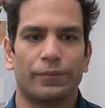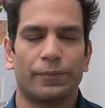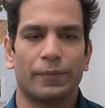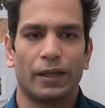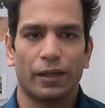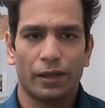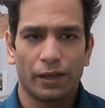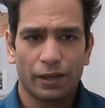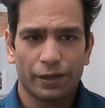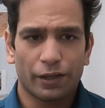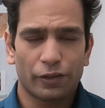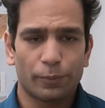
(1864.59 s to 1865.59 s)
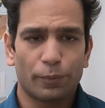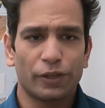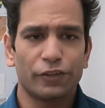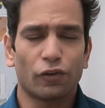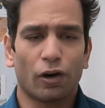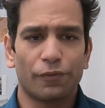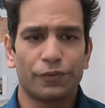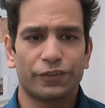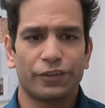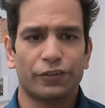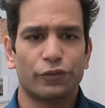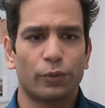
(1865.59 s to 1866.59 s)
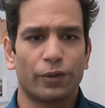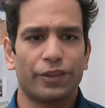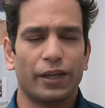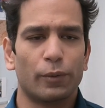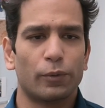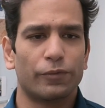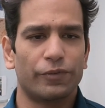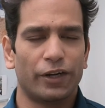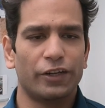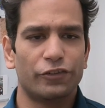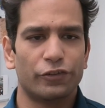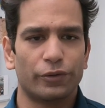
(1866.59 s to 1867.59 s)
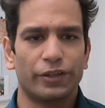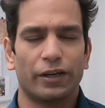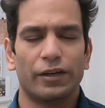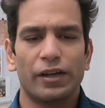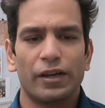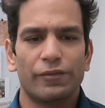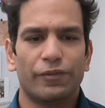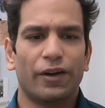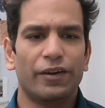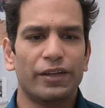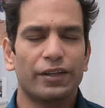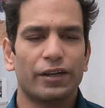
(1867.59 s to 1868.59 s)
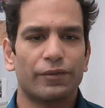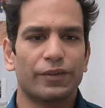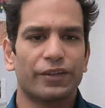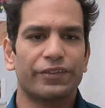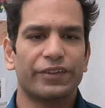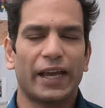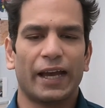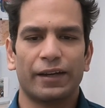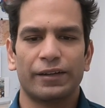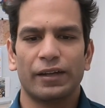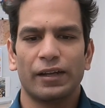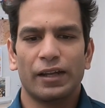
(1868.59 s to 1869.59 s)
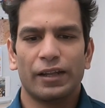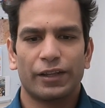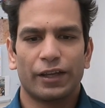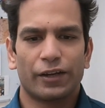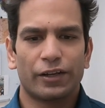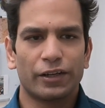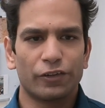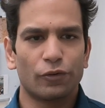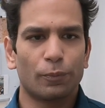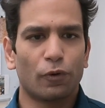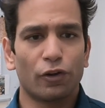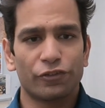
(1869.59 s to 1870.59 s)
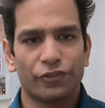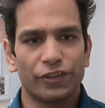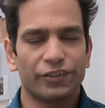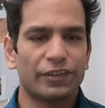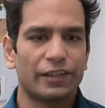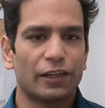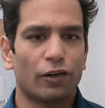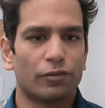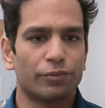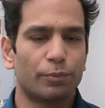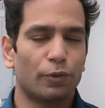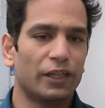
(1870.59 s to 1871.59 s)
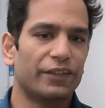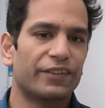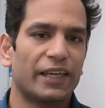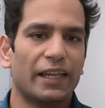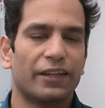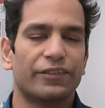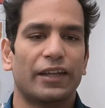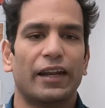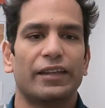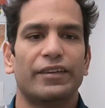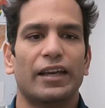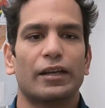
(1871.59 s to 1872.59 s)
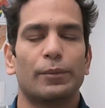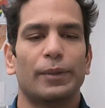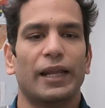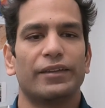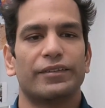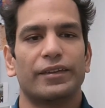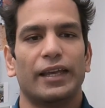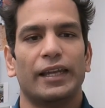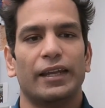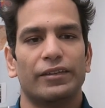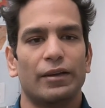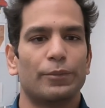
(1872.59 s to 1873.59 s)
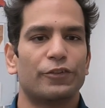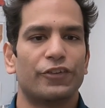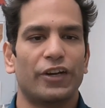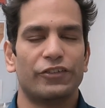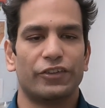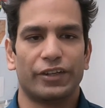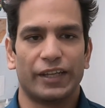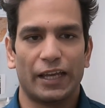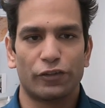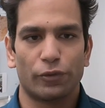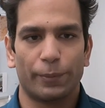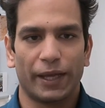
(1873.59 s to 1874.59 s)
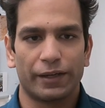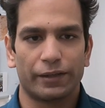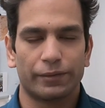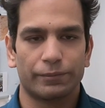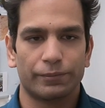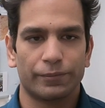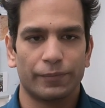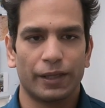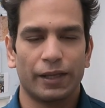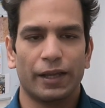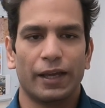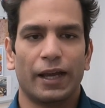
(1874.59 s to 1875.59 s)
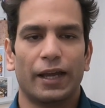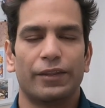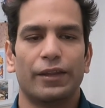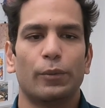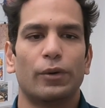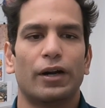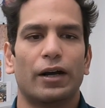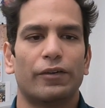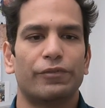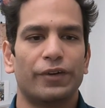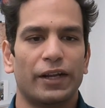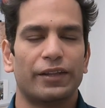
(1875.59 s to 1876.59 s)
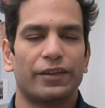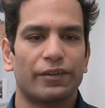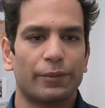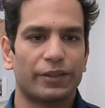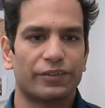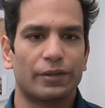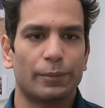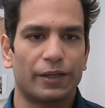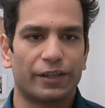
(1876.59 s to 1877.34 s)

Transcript: Now, the police officers who were there were very junior, very nervous, and they had heard reports recently of police killings that had taken place in a demonstration in Cato Manor, and they were afraid that something similar could happen.